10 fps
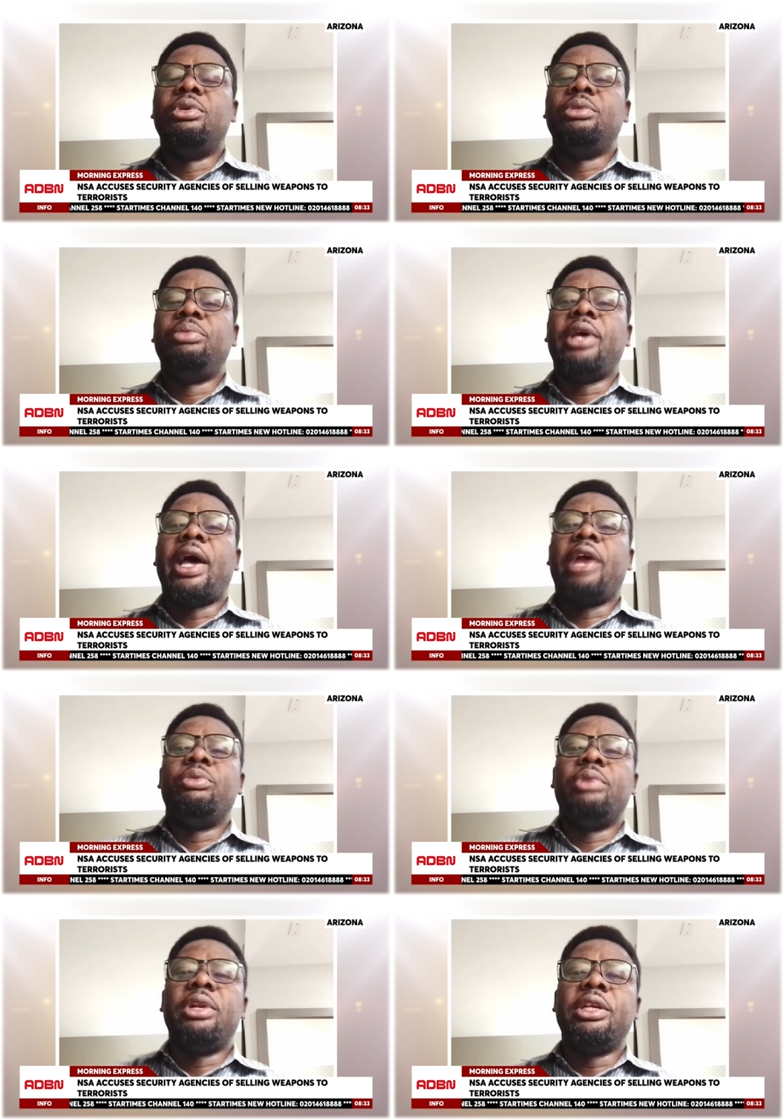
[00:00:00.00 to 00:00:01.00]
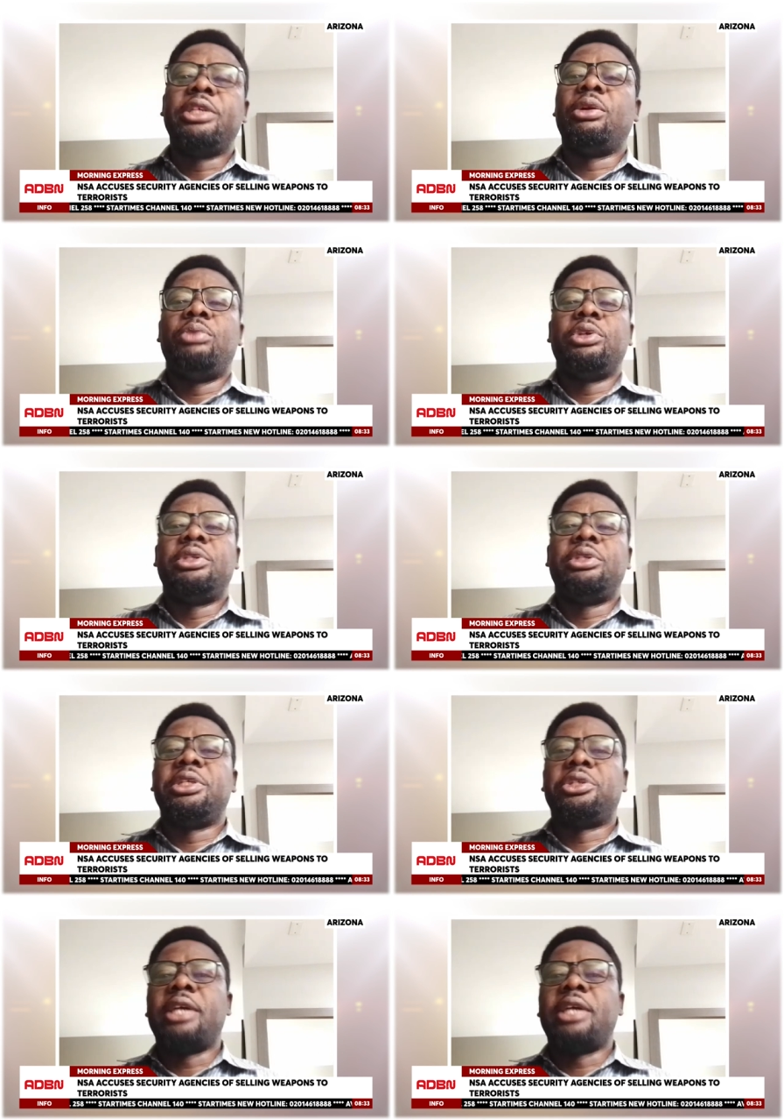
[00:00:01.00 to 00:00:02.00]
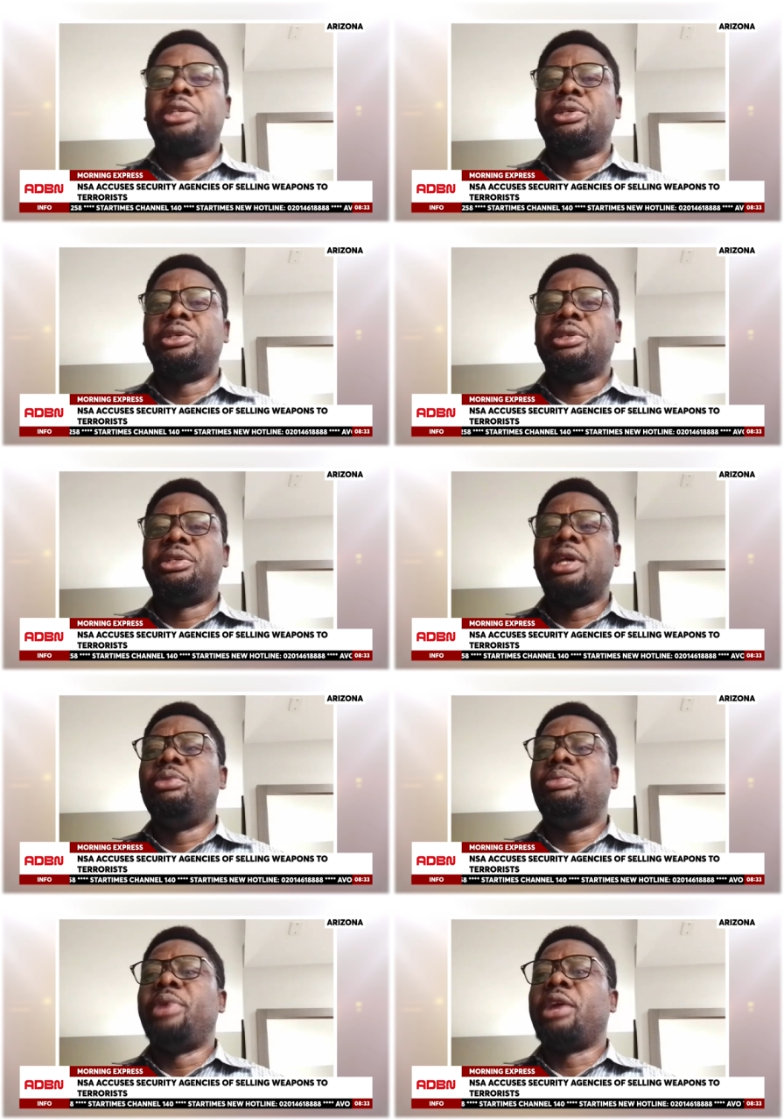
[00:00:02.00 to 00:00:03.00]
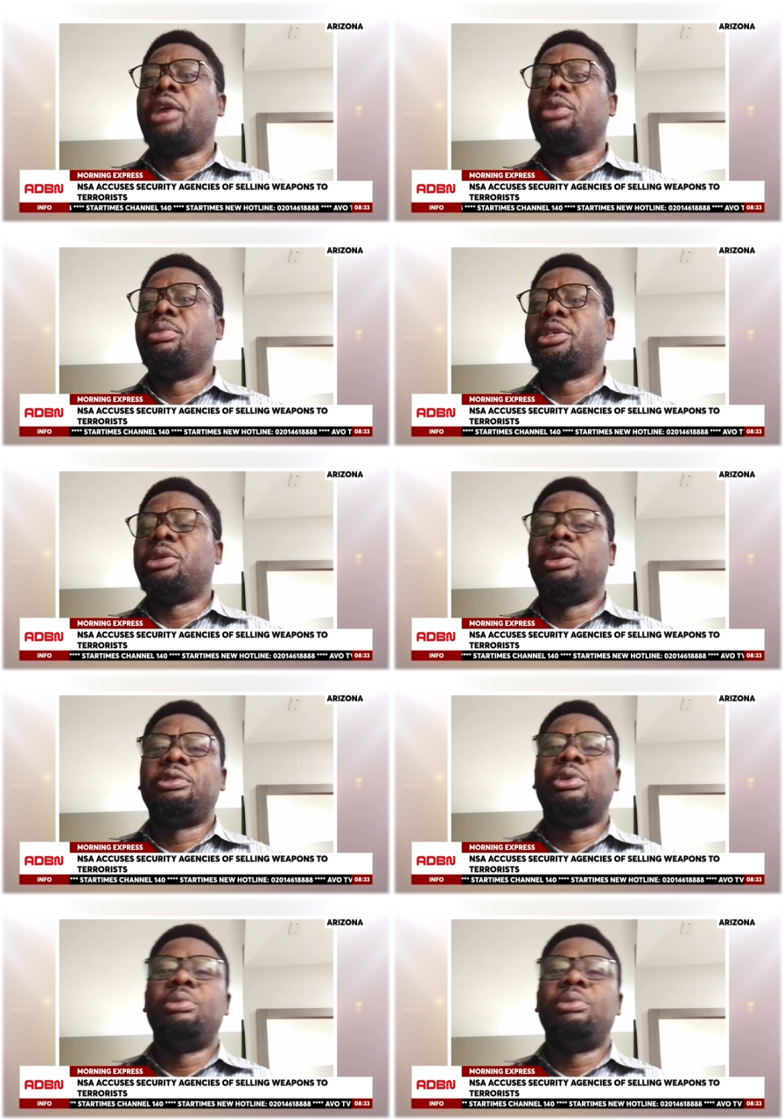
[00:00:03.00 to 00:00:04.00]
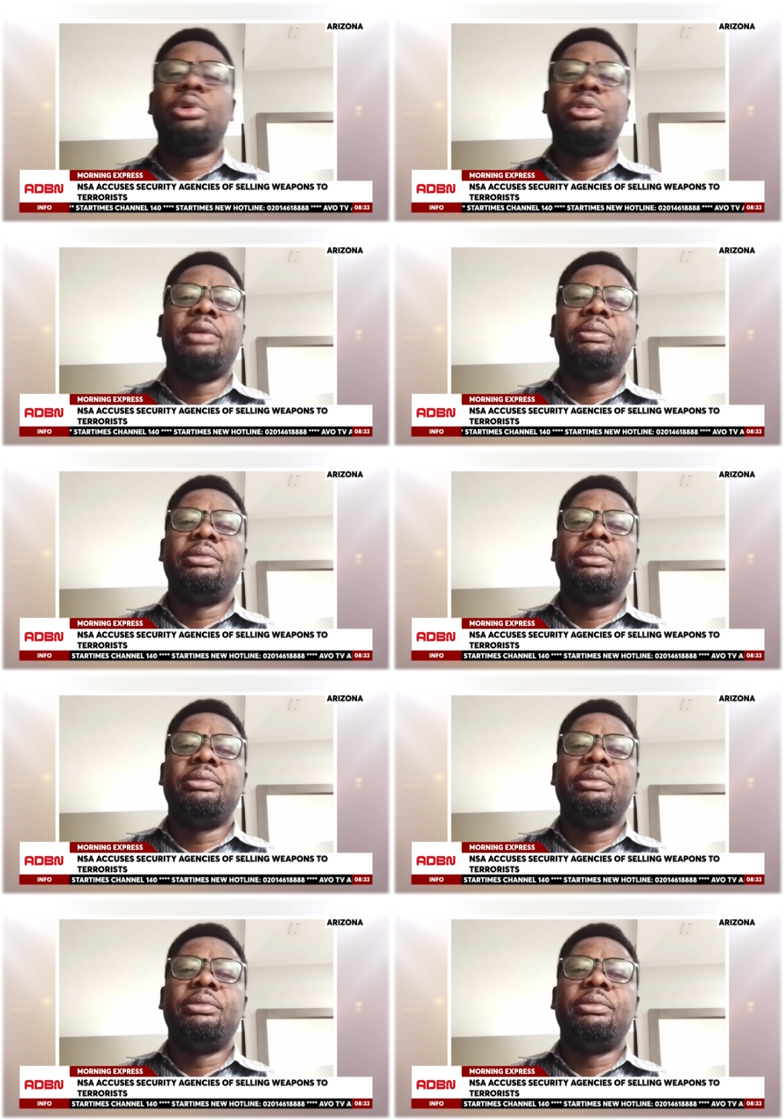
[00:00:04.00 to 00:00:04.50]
would be accumulation of so much distractions. There would be accumulation of so much um,